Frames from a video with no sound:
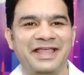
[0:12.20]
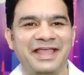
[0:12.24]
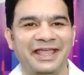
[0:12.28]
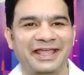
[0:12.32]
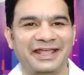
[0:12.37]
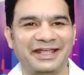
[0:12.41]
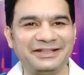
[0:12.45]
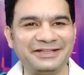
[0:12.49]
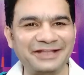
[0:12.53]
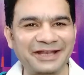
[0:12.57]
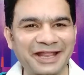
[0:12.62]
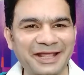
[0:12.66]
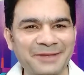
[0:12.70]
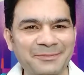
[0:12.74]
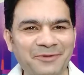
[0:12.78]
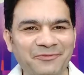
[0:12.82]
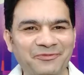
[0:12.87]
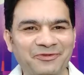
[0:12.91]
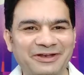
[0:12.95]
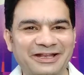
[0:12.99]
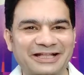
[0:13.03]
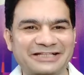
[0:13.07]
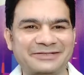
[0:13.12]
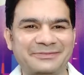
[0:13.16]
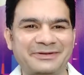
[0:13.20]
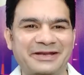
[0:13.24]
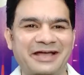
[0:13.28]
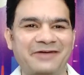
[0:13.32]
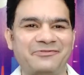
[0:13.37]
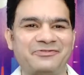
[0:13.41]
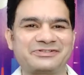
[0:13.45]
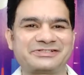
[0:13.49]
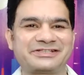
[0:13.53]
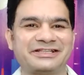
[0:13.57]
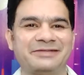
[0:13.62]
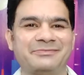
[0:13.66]
In the name of Allah, the
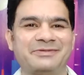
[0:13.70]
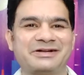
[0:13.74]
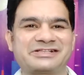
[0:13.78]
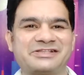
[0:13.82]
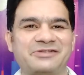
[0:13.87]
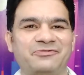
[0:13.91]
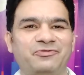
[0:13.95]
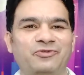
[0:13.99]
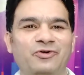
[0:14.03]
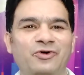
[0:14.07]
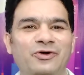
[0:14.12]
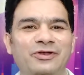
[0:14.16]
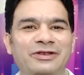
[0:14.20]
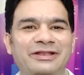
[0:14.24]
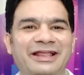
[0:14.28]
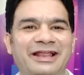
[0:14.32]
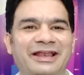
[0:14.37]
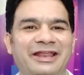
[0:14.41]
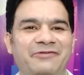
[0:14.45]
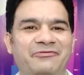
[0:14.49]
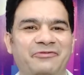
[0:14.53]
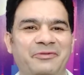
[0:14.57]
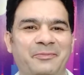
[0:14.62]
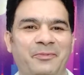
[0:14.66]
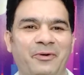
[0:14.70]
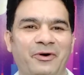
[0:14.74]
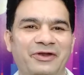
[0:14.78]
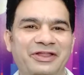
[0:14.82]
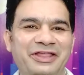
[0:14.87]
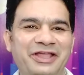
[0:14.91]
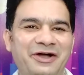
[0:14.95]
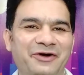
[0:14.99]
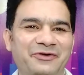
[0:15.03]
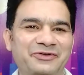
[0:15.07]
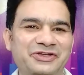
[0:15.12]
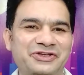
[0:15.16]
Beneficent and the Merciful, hello everybody,
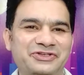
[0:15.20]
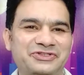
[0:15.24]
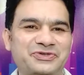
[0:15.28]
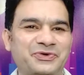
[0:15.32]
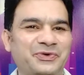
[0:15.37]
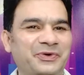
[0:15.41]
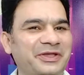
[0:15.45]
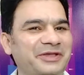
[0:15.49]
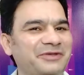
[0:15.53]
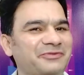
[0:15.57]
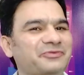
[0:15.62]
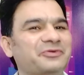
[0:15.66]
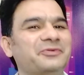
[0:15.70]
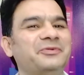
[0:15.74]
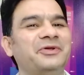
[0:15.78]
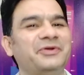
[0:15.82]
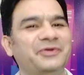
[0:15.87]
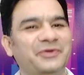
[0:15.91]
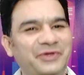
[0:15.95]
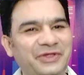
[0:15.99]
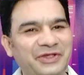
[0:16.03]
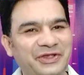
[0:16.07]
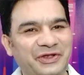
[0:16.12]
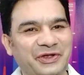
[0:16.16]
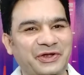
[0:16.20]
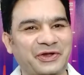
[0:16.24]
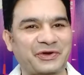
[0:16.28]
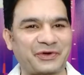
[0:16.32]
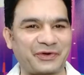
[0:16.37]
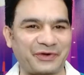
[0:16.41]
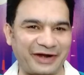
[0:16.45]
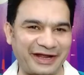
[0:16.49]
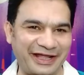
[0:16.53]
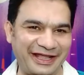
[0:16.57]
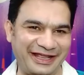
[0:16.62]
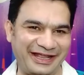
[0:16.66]
how are you doing? We're doing
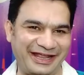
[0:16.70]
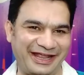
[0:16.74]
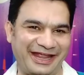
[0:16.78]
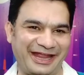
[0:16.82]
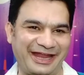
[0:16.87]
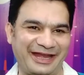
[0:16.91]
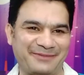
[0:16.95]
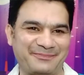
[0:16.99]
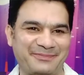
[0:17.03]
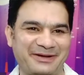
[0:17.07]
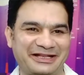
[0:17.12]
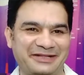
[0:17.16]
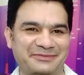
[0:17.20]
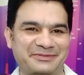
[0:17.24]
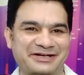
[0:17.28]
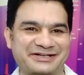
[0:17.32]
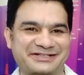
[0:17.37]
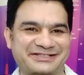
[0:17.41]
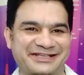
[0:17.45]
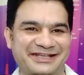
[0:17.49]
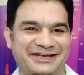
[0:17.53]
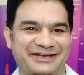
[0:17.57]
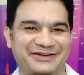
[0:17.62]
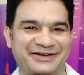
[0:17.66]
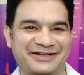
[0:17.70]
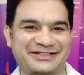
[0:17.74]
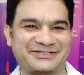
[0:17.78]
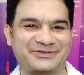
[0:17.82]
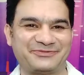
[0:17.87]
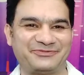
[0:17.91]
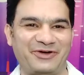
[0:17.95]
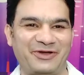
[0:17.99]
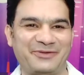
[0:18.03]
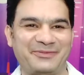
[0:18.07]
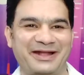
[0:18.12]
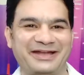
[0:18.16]
great by the mercy and grace
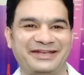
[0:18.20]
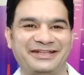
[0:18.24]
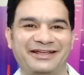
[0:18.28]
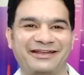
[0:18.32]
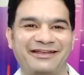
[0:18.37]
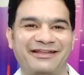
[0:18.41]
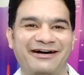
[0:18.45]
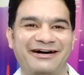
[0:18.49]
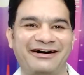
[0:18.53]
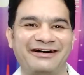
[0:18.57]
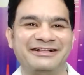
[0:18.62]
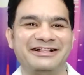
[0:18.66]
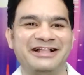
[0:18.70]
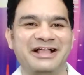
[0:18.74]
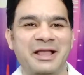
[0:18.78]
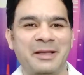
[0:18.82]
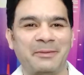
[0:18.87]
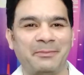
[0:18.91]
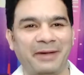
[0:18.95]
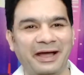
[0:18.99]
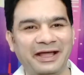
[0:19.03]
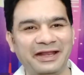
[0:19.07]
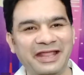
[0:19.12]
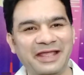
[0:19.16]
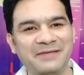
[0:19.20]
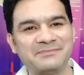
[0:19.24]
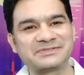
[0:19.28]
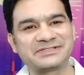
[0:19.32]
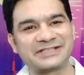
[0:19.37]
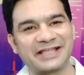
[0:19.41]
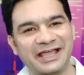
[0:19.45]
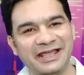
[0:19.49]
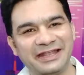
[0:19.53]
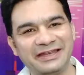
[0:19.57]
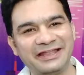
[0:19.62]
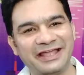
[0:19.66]
of Almighty Allah. My name's
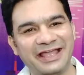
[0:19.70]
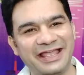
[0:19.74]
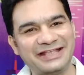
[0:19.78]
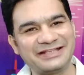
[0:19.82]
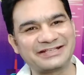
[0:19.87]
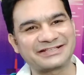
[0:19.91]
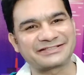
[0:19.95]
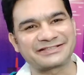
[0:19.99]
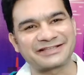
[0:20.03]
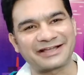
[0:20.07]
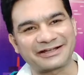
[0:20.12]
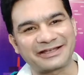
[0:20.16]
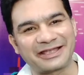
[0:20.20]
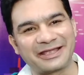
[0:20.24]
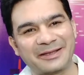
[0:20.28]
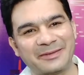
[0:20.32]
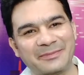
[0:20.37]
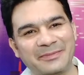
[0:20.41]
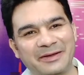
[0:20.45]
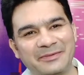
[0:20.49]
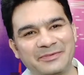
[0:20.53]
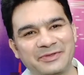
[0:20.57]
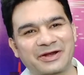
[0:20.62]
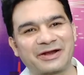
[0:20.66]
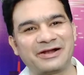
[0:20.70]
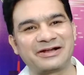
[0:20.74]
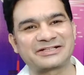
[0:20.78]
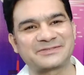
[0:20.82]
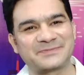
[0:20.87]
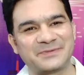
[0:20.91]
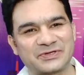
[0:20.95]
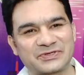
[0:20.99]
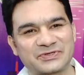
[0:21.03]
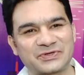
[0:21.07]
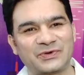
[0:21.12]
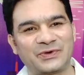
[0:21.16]
NA Saqib. I'm your
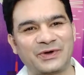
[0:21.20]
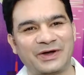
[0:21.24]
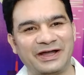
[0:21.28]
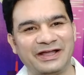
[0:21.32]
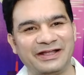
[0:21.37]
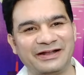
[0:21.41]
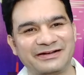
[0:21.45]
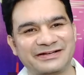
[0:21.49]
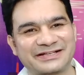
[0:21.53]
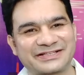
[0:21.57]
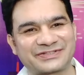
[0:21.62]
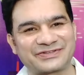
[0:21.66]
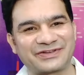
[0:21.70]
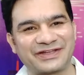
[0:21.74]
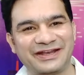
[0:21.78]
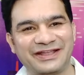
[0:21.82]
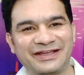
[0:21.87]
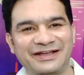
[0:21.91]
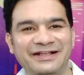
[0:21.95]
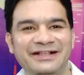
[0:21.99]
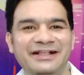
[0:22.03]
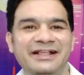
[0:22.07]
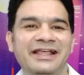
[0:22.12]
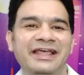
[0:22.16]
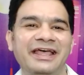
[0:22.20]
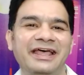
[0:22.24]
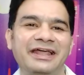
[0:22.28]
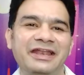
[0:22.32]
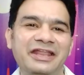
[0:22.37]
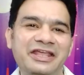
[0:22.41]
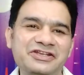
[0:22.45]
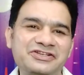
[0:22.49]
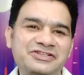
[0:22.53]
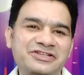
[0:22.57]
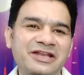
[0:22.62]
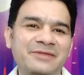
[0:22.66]
Usman IELTS trainer.
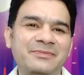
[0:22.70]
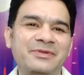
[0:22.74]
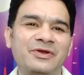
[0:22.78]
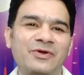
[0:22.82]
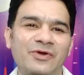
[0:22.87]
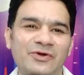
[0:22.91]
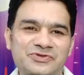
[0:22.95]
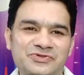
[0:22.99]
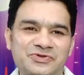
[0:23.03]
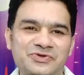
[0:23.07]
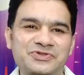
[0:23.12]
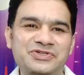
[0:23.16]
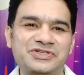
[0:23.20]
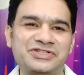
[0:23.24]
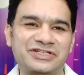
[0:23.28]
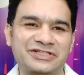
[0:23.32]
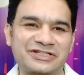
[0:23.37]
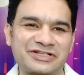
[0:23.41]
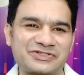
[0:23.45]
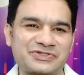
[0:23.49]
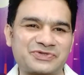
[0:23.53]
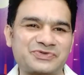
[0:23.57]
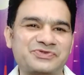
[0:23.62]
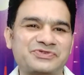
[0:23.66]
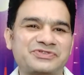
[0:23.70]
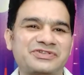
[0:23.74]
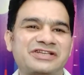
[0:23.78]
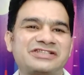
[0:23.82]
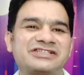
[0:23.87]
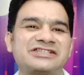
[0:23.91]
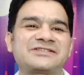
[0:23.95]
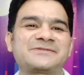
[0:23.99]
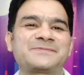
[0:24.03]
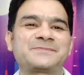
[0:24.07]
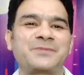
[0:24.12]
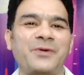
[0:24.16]
Additionally, I've been also teaching the students of
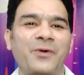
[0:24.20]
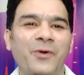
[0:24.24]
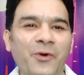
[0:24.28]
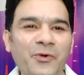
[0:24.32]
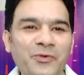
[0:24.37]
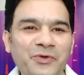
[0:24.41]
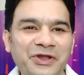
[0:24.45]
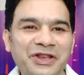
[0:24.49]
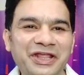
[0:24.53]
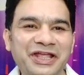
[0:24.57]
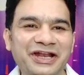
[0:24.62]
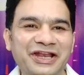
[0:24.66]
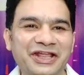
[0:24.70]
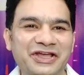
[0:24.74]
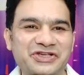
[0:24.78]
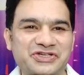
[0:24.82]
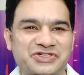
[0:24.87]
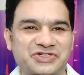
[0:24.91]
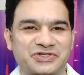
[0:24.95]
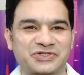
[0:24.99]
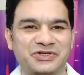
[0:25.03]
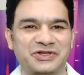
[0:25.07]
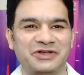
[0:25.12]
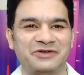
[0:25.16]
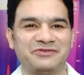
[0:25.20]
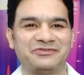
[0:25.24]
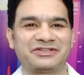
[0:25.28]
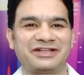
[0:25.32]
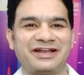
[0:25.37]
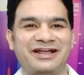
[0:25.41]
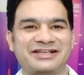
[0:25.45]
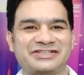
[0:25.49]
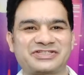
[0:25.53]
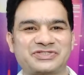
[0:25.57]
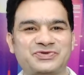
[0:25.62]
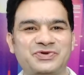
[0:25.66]
spoken English for the
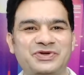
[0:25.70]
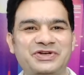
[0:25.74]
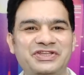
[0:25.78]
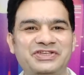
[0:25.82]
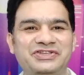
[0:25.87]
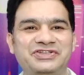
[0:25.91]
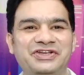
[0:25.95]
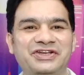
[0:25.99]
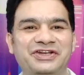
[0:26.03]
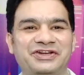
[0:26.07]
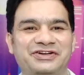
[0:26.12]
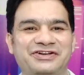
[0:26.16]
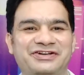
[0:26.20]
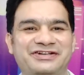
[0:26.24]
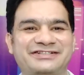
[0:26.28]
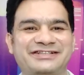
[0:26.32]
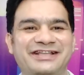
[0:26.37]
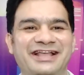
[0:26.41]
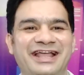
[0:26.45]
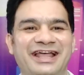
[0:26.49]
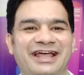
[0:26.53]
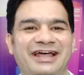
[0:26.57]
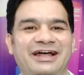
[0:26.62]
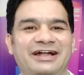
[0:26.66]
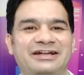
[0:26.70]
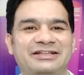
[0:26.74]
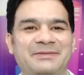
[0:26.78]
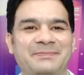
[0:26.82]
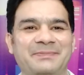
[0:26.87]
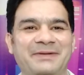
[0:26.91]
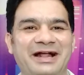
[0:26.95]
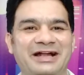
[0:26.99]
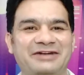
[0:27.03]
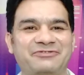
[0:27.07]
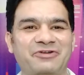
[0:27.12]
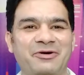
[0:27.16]
last 20 years at the
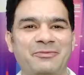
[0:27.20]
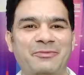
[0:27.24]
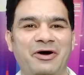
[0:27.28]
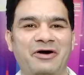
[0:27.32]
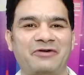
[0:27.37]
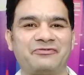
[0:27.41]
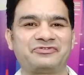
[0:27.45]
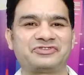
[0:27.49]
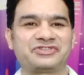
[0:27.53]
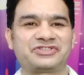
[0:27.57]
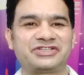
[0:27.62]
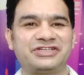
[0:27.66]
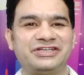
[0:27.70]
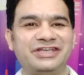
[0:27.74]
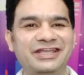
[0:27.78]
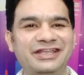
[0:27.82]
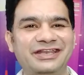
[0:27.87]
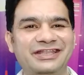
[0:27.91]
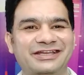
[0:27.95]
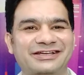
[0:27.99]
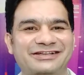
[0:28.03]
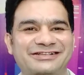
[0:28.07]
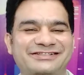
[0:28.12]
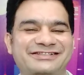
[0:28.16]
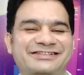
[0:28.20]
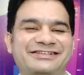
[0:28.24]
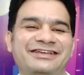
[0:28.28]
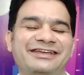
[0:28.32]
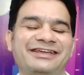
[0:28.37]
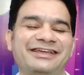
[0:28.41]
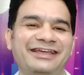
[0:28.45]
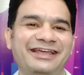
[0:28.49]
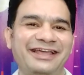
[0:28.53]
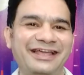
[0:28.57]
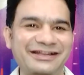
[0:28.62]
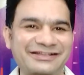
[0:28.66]
platform of Genius
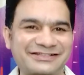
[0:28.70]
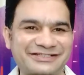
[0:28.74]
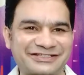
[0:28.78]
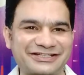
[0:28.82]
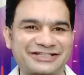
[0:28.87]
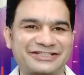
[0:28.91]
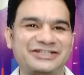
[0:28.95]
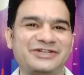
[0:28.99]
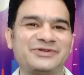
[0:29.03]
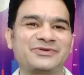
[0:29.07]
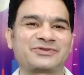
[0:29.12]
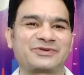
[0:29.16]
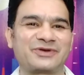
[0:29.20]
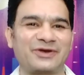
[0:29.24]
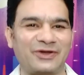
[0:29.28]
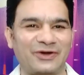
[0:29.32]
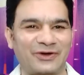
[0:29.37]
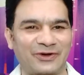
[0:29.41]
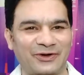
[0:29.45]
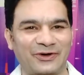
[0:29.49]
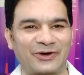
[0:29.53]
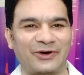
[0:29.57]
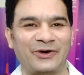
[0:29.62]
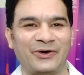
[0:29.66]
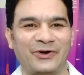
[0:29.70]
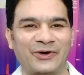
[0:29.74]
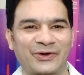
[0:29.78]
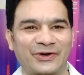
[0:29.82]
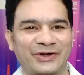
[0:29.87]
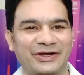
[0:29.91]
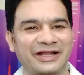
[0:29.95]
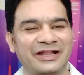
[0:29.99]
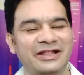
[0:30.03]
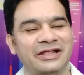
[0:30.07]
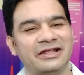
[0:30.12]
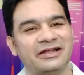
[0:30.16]
Institute
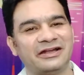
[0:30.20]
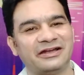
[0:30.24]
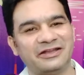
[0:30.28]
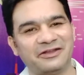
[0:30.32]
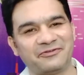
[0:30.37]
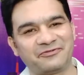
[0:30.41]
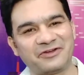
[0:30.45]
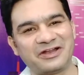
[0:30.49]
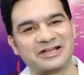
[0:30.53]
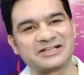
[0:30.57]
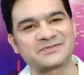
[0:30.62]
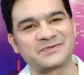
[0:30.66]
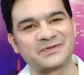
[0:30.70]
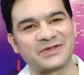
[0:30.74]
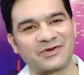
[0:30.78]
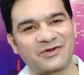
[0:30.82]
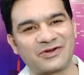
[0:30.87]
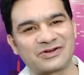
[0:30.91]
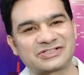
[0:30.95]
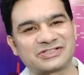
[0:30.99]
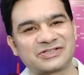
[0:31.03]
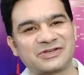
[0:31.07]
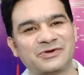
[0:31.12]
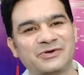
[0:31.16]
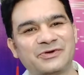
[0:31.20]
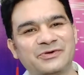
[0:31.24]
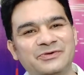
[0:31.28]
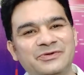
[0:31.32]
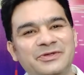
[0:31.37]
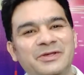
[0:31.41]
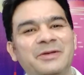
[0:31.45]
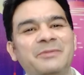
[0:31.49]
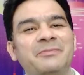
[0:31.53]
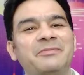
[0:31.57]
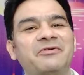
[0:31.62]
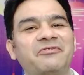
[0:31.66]
Lahore. Dear friends, we are also
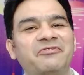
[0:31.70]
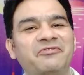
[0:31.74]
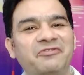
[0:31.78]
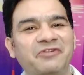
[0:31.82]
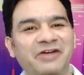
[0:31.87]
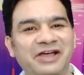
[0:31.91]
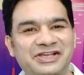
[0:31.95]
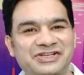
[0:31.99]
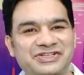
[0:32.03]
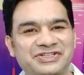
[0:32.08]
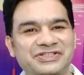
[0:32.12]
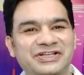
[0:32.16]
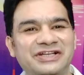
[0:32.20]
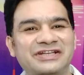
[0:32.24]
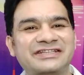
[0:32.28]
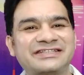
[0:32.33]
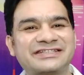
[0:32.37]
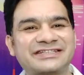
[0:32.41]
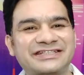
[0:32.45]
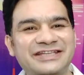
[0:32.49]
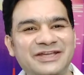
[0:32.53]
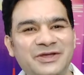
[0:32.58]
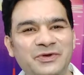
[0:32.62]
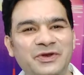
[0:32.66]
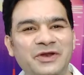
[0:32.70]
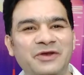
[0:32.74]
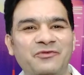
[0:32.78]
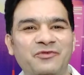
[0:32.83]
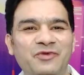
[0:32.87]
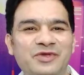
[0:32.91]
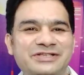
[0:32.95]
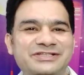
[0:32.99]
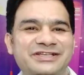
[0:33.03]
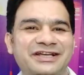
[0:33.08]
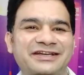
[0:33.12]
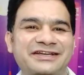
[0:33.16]
professional student
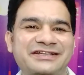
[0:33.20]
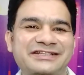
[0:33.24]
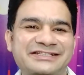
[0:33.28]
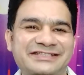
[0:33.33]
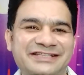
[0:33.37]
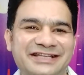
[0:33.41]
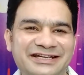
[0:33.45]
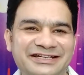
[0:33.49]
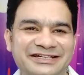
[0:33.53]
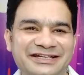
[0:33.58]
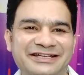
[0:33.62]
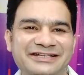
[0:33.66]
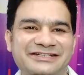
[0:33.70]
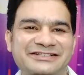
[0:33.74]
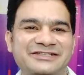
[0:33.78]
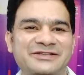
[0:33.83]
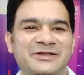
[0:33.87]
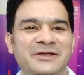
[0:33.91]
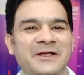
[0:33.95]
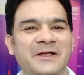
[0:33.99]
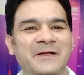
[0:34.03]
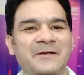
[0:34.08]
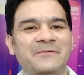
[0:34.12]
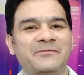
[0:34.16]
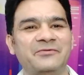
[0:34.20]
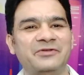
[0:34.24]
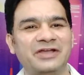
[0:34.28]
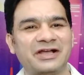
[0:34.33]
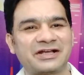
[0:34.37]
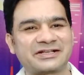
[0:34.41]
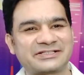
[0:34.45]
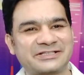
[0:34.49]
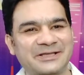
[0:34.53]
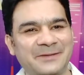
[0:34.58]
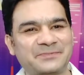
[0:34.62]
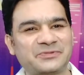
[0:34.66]
visa consultants. We
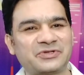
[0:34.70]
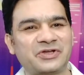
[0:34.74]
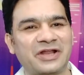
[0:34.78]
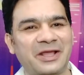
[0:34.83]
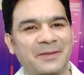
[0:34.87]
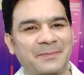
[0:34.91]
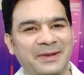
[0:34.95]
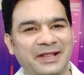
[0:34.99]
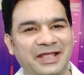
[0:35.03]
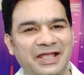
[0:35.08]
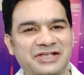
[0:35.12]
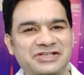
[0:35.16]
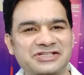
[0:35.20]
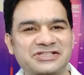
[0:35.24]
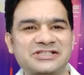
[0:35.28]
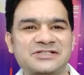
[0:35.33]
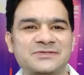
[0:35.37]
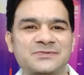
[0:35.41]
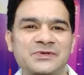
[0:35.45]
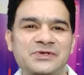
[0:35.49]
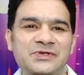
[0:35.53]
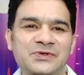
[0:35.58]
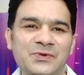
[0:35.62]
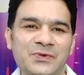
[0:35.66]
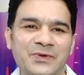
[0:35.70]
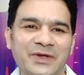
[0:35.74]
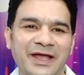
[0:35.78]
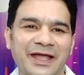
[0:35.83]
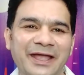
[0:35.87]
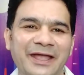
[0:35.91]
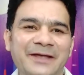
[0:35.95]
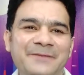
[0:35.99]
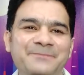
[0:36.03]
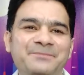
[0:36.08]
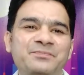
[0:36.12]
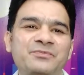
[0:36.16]
accept your applications for
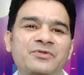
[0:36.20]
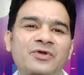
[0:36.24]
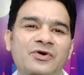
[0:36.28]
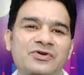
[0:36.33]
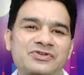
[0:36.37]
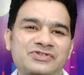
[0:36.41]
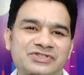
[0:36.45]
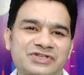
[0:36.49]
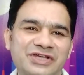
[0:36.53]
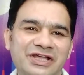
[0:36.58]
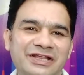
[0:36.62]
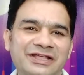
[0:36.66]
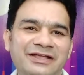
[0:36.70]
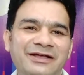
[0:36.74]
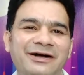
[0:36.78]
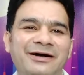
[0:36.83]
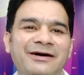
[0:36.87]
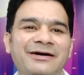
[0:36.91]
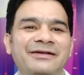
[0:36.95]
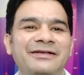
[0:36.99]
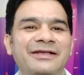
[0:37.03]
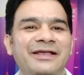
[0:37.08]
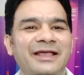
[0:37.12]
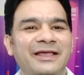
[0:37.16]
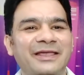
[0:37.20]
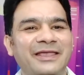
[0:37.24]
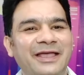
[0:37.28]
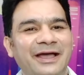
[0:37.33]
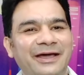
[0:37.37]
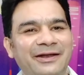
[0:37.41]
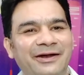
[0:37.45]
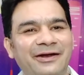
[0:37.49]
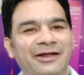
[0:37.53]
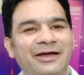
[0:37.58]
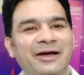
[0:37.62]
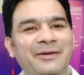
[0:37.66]
UK, Australia,
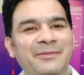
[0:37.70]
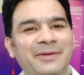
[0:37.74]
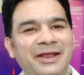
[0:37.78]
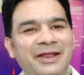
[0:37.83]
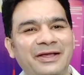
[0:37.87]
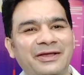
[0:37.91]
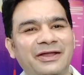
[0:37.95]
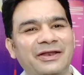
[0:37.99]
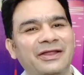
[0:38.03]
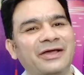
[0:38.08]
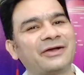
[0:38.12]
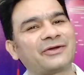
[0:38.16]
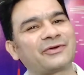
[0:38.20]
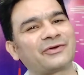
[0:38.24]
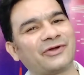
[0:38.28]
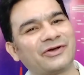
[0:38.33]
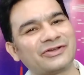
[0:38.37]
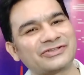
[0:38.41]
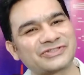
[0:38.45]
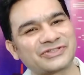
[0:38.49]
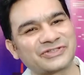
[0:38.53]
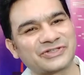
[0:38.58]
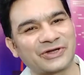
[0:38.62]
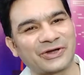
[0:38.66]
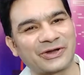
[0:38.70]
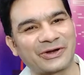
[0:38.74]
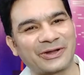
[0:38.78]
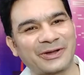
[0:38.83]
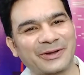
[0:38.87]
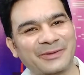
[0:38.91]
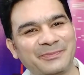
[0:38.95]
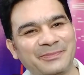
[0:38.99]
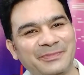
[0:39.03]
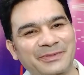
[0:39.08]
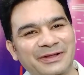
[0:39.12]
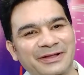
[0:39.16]
Canada, America, and across
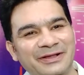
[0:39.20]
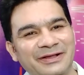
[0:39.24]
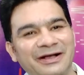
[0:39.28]
Europe.